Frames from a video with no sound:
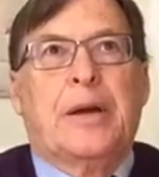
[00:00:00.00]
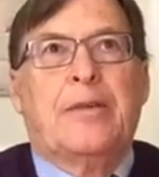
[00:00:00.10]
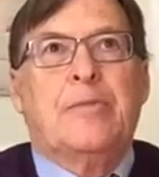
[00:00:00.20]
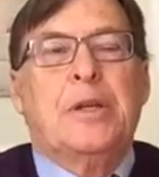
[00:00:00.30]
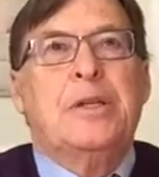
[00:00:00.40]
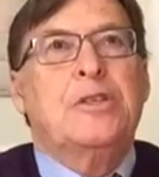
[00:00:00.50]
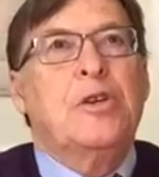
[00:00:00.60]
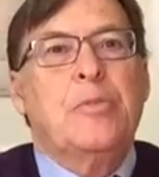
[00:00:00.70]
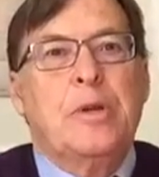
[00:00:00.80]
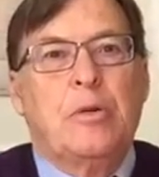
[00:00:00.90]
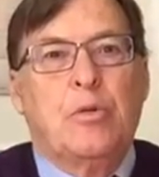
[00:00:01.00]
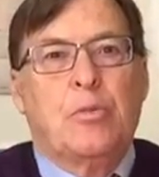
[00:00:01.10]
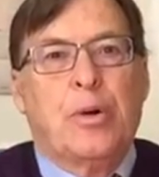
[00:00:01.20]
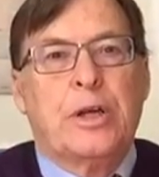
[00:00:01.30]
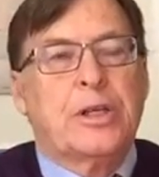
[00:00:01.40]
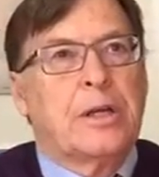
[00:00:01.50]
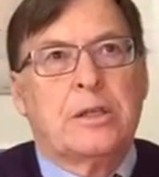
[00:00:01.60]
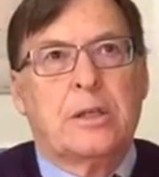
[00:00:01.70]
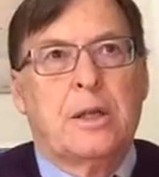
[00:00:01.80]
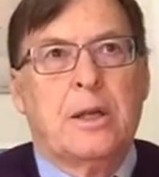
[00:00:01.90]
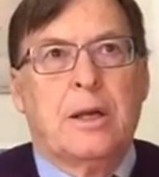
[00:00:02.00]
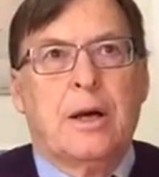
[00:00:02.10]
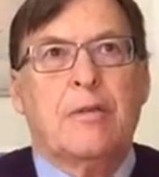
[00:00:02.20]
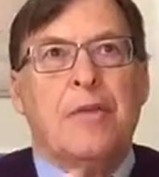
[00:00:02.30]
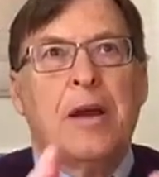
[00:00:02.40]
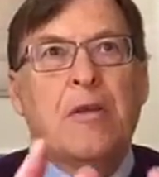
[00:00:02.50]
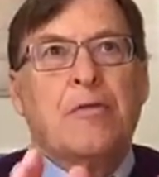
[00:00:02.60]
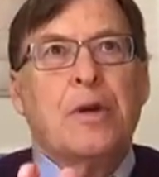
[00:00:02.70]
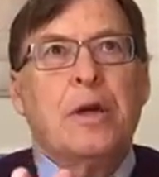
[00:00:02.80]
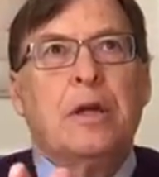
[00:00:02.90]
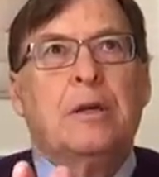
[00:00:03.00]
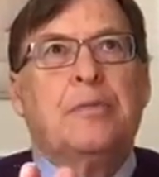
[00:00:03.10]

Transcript: I've been in so many group projects and of every